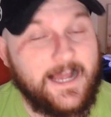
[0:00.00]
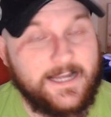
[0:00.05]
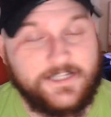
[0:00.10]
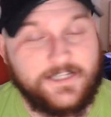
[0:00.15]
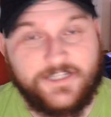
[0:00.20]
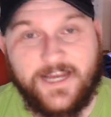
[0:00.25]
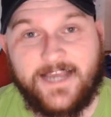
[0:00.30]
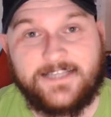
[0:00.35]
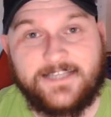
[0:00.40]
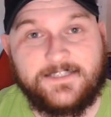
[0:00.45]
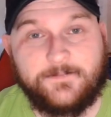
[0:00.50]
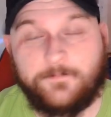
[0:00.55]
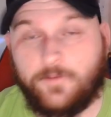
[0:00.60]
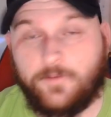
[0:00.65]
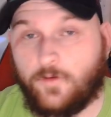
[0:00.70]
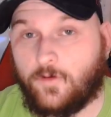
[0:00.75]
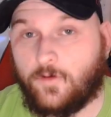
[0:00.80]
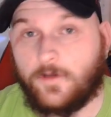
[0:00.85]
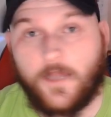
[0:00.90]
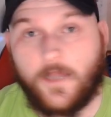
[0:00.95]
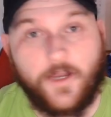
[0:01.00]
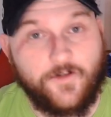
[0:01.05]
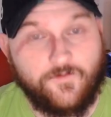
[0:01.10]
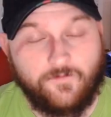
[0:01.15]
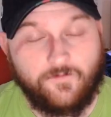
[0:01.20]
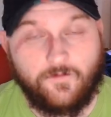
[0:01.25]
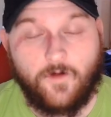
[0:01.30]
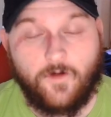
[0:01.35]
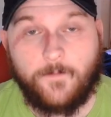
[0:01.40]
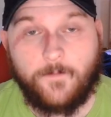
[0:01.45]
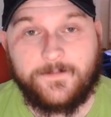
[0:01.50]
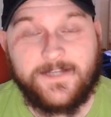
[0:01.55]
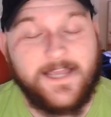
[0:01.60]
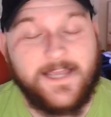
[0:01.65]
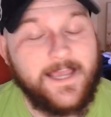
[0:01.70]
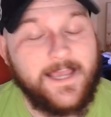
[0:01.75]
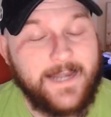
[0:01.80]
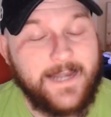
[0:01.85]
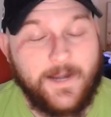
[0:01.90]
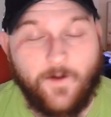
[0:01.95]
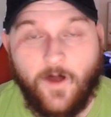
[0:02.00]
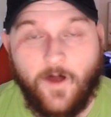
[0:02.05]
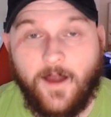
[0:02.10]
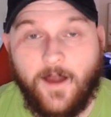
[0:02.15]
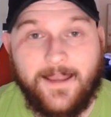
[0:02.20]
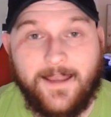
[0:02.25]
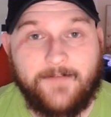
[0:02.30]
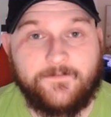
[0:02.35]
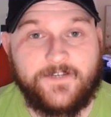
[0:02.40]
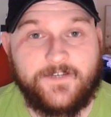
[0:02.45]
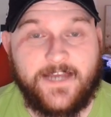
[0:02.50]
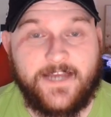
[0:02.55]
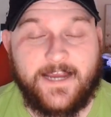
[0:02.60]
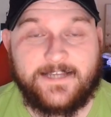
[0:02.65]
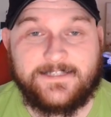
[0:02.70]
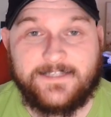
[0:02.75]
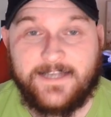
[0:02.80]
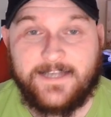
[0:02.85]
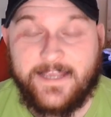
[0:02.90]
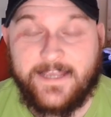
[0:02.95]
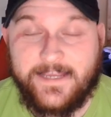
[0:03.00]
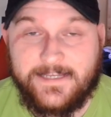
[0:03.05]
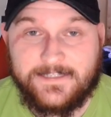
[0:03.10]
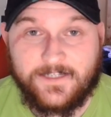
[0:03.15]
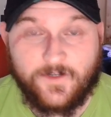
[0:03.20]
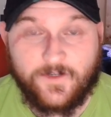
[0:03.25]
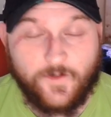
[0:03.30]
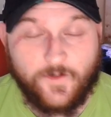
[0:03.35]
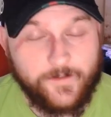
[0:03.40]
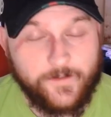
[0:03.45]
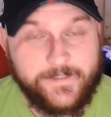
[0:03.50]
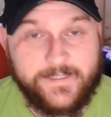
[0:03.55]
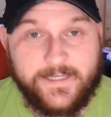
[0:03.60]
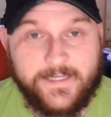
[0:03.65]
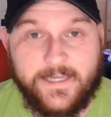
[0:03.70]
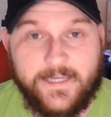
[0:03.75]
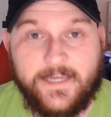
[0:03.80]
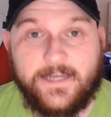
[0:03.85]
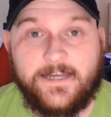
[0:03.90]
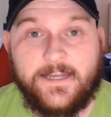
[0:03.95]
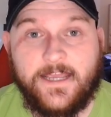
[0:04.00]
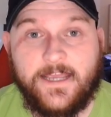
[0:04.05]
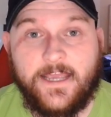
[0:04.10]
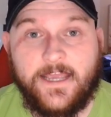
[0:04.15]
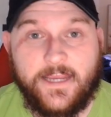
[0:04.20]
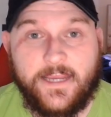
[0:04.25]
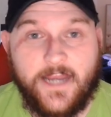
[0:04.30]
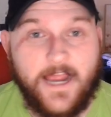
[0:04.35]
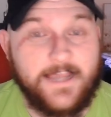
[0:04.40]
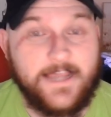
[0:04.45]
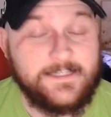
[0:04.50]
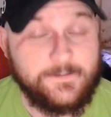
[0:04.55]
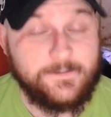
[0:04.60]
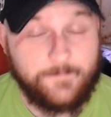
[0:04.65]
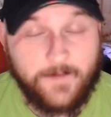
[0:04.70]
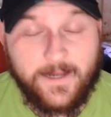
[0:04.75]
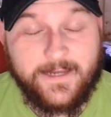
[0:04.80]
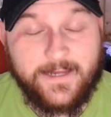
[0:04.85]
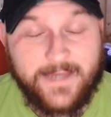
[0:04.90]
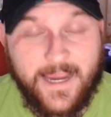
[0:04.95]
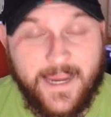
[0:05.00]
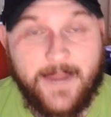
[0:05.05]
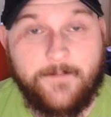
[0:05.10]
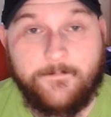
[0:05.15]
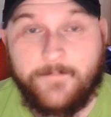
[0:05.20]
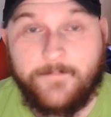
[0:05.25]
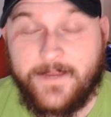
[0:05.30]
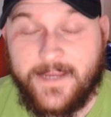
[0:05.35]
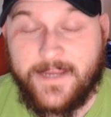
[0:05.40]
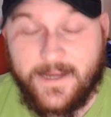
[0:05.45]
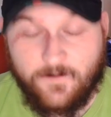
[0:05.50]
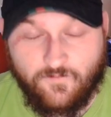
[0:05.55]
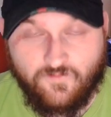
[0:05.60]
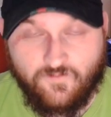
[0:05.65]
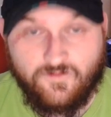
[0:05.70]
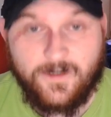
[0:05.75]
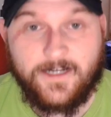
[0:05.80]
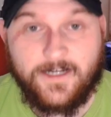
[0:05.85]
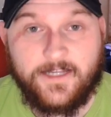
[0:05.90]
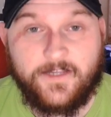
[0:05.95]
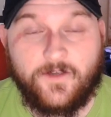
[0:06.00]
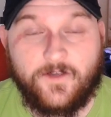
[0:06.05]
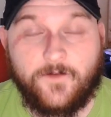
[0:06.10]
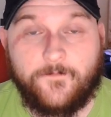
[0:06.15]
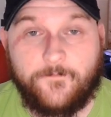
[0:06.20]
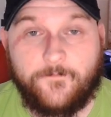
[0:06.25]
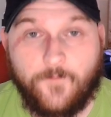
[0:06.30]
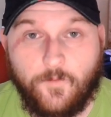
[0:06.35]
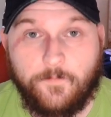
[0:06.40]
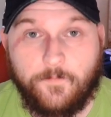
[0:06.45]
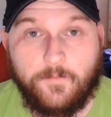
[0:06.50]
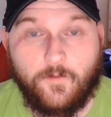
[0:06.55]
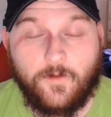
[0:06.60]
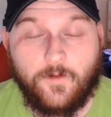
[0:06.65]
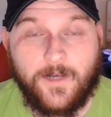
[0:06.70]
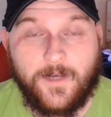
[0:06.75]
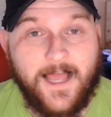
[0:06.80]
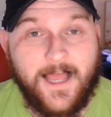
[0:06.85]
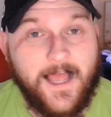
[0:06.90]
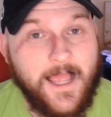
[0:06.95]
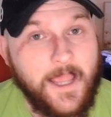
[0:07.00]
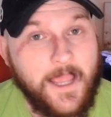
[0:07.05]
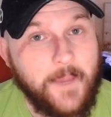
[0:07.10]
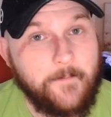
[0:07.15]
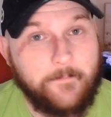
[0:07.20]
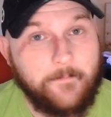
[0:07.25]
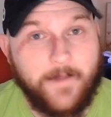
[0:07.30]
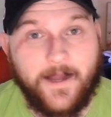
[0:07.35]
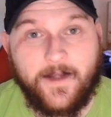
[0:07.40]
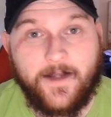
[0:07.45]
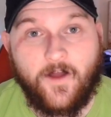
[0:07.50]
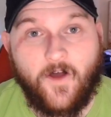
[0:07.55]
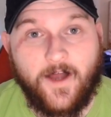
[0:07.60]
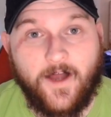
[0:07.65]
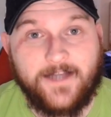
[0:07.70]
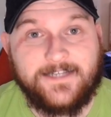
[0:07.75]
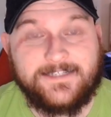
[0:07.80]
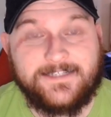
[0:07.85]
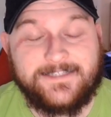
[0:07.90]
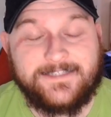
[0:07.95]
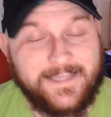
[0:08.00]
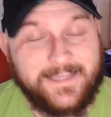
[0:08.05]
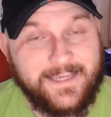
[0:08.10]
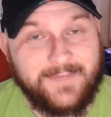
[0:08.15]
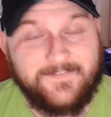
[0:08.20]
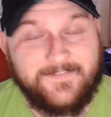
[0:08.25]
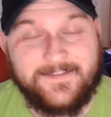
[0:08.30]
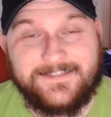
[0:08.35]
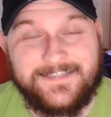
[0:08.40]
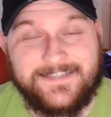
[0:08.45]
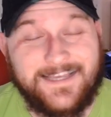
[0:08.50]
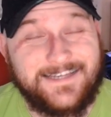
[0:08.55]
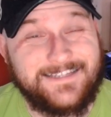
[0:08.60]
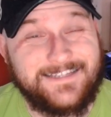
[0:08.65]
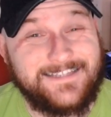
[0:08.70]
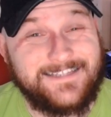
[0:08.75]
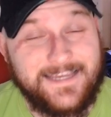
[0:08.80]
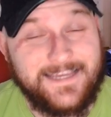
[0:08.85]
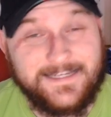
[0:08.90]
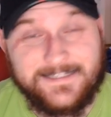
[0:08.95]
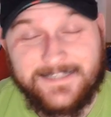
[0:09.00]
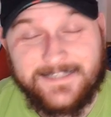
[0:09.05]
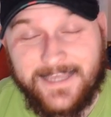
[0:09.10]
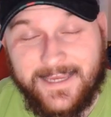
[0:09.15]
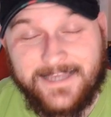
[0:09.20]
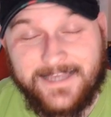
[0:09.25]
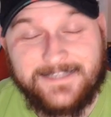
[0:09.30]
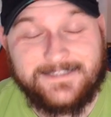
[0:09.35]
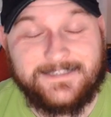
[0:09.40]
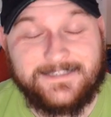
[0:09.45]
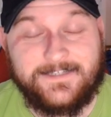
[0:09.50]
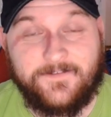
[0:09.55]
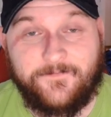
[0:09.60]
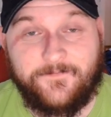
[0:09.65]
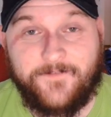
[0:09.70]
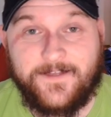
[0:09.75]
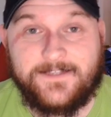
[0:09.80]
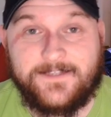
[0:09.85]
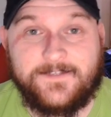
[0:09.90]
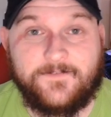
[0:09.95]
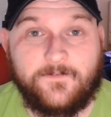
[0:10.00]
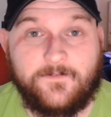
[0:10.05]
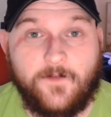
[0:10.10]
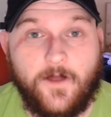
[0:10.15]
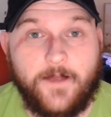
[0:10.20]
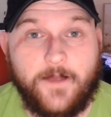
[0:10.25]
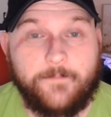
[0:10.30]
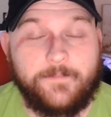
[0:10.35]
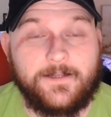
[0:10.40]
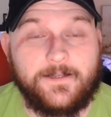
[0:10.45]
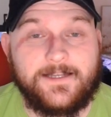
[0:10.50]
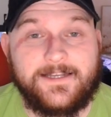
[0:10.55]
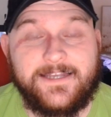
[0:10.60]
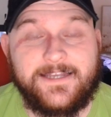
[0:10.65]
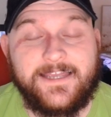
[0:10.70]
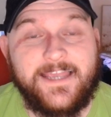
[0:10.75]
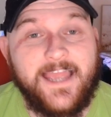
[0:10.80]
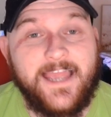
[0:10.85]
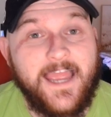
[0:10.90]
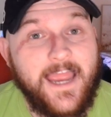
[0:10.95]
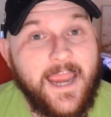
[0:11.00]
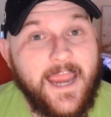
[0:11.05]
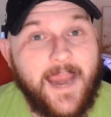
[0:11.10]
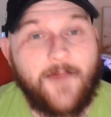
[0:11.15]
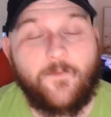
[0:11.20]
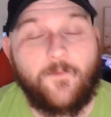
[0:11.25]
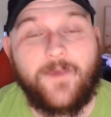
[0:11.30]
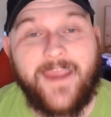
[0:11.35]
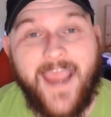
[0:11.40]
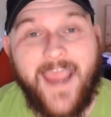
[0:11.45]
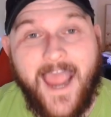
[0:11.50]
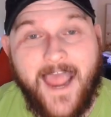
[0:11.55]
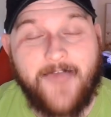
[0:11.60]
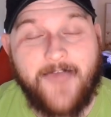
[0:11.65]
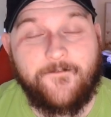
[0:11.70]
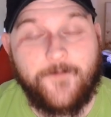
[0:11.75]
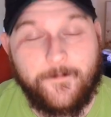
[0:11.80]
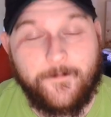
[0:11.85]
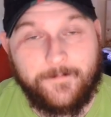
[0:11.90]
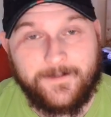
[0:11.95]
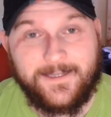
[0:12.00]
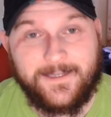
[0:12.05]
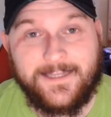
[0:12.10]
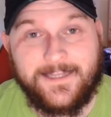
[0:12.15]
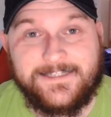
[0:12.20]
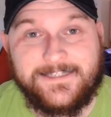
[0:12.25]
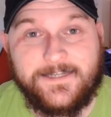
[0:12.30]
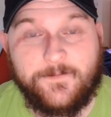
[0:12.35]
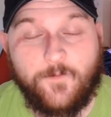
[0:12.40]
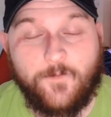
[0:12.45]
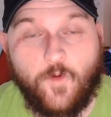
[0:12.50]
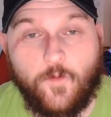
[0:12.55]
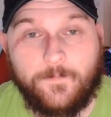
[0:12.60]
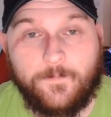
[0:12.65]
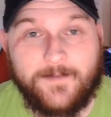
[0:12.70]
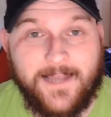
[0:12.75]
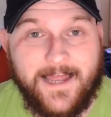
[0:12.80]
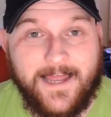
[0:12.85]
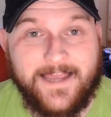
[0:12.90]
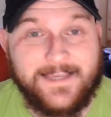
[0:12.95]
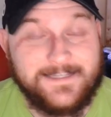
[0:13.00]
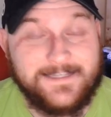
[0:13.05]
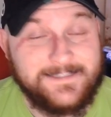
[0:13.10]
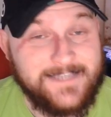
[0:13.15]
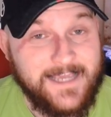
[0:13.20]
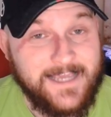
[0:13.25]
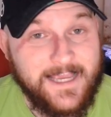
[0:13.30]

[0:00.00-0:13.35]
Jackson Paulo dropped. Now, I love Jackson. He's a good kid. You know, he can be a really good footballer, but I just think in the centres he is a defensive liability, and we have plenty more players